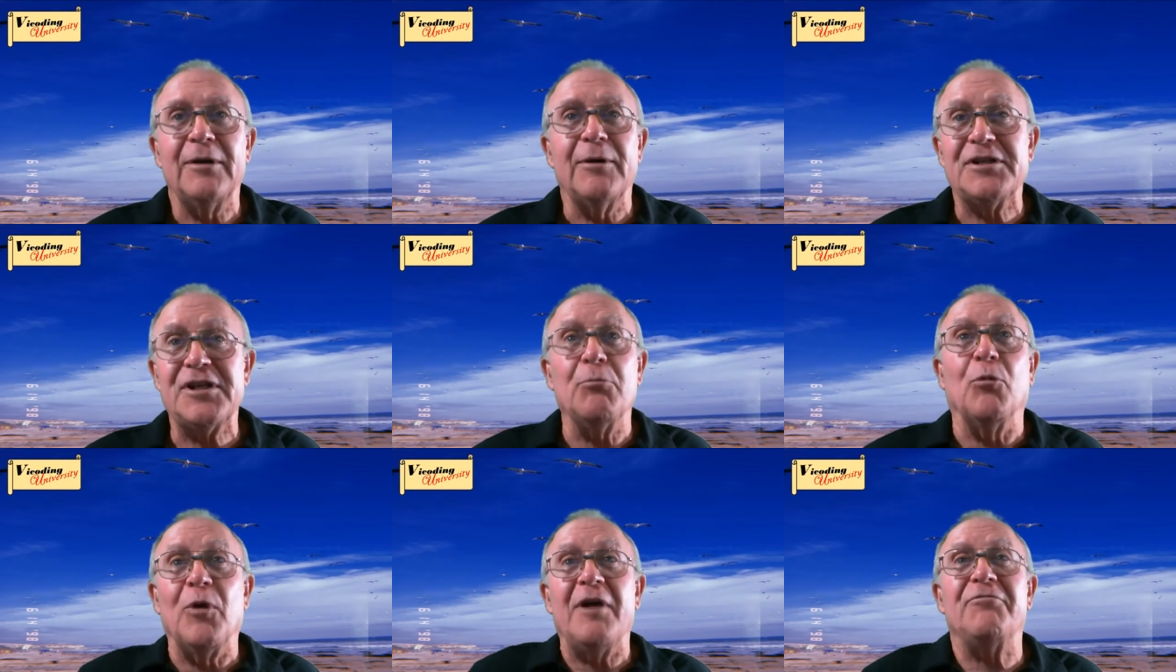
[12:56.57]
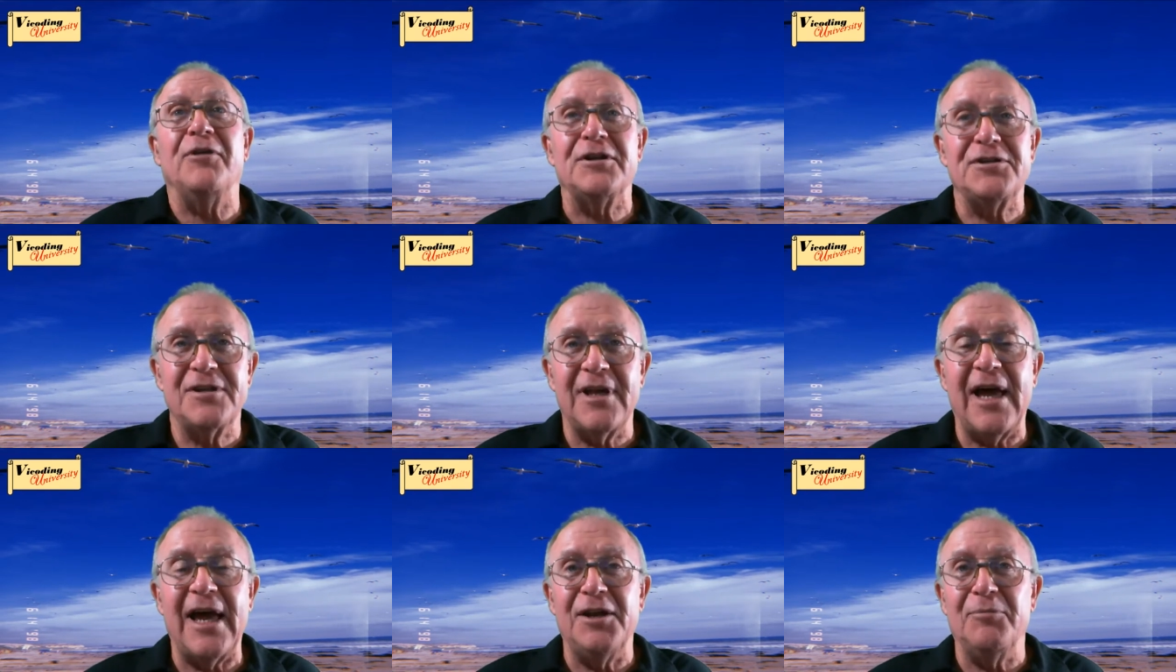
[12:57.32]
some referenced
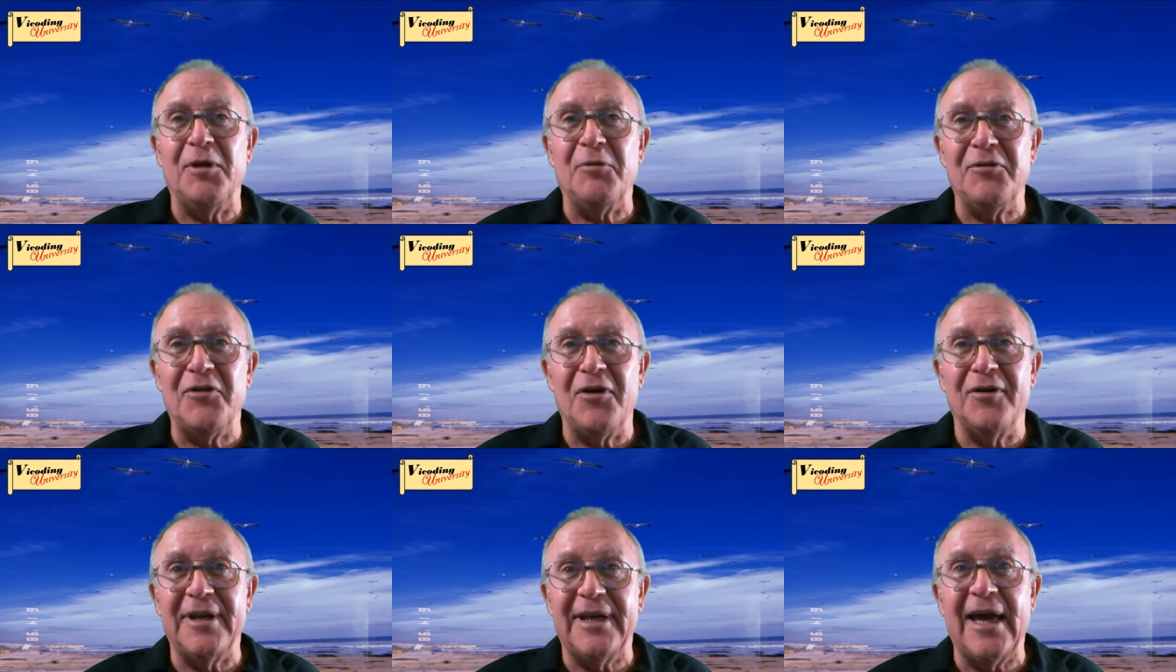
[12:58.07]
item that we've already got.